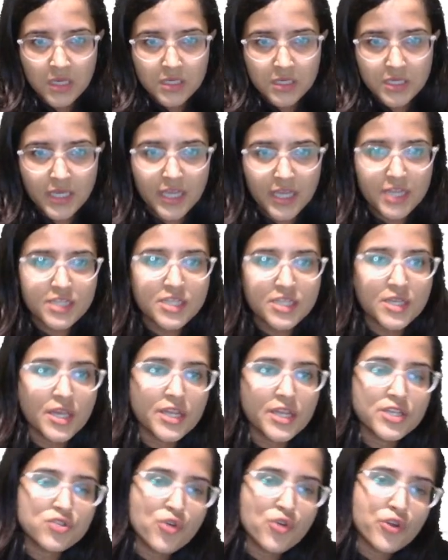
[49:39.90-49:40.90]

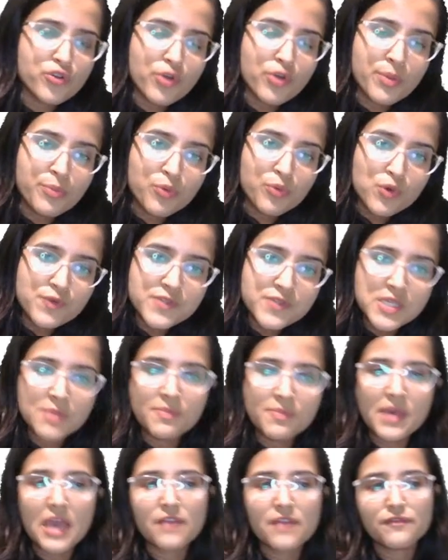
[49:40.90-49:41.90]
It is going to improve
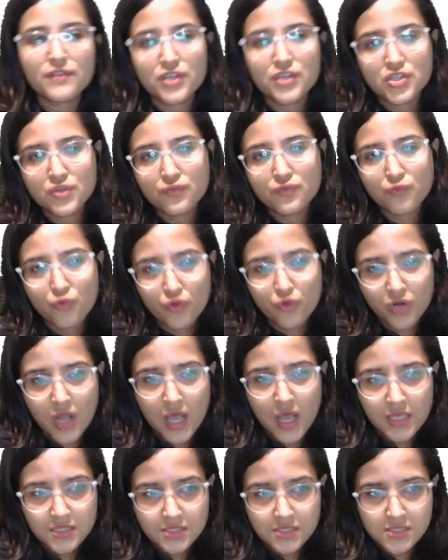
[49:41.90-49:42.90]
CPI inflation
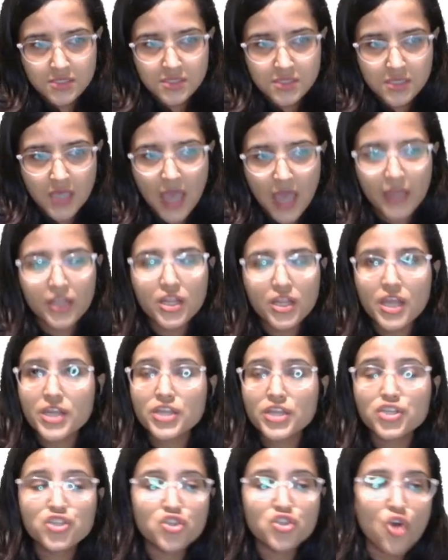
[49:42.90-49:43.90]
forecasts, and it
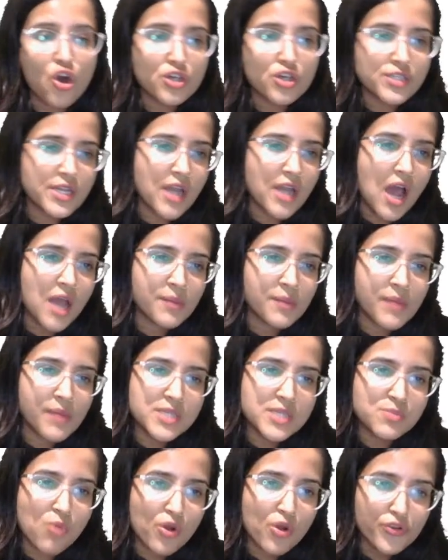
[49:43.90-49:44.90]
ensures that
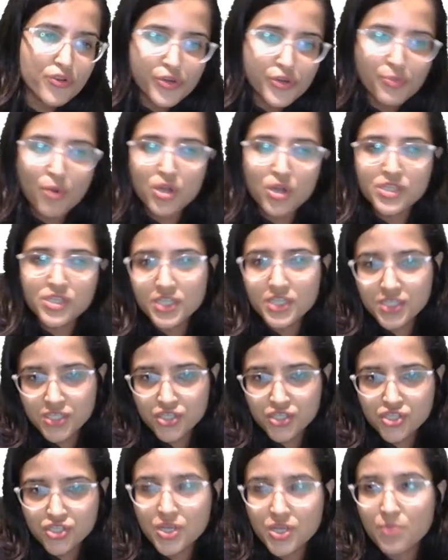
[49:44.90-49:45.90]
RBI's monetary policy
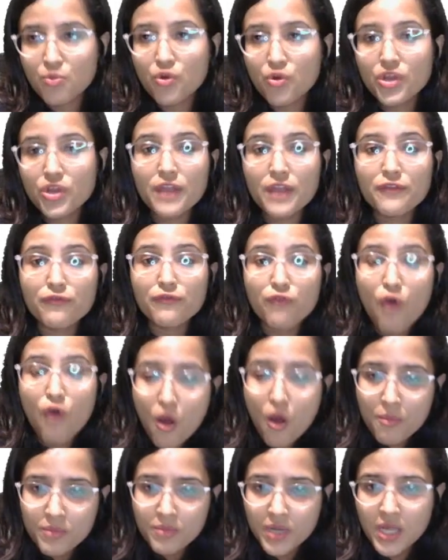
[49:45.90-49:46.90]
decisions are more
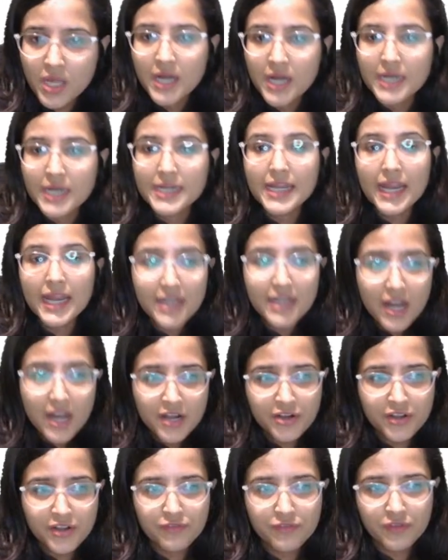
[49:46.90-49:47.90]
informed, data
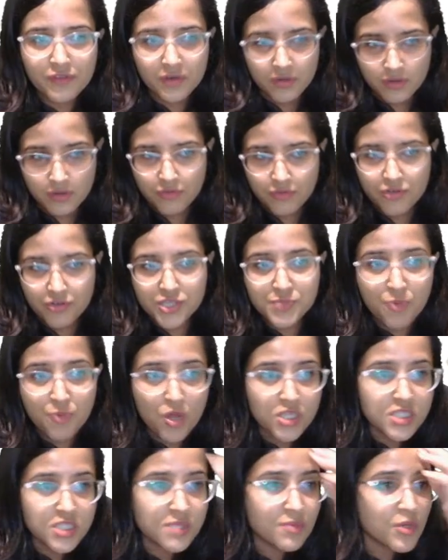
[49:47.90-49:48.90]
driven,
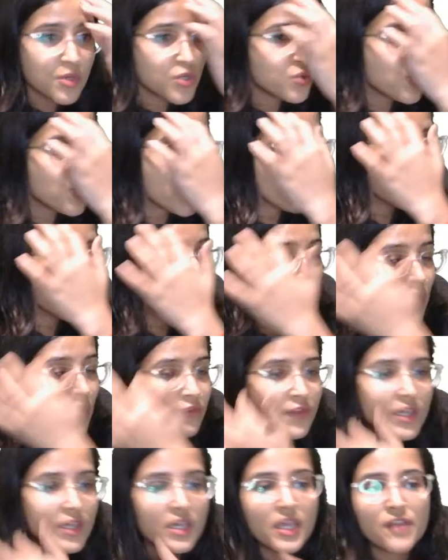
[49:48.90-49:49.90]
responsible to
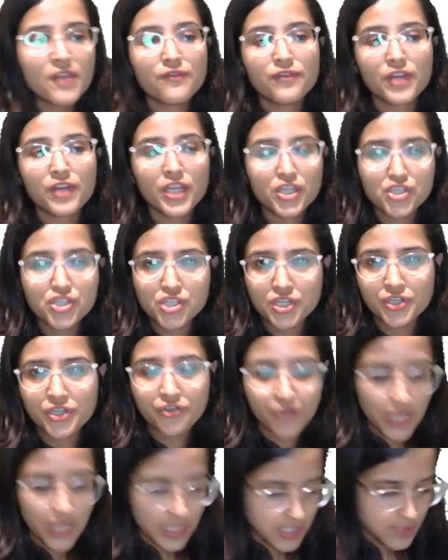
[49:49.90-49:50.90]
evolving inflation
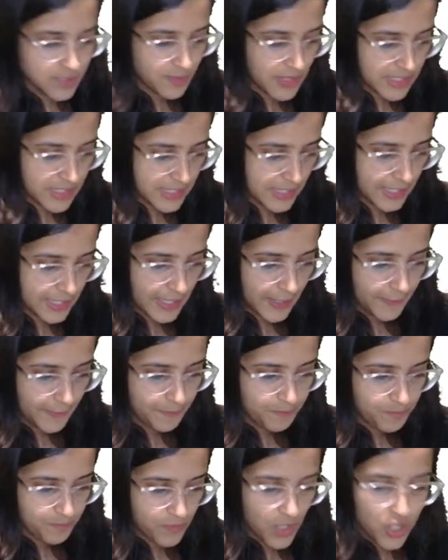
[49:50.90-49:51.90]
trends, basically,
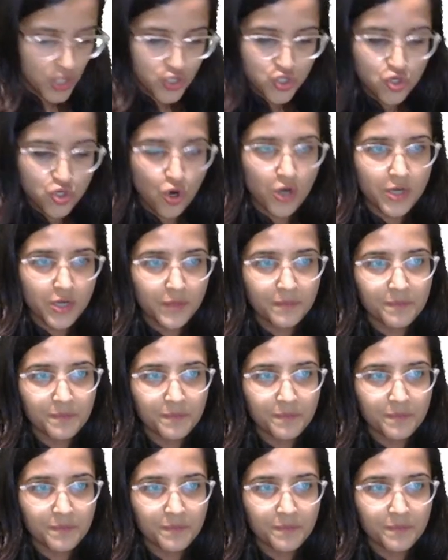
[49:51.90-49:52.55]
in short.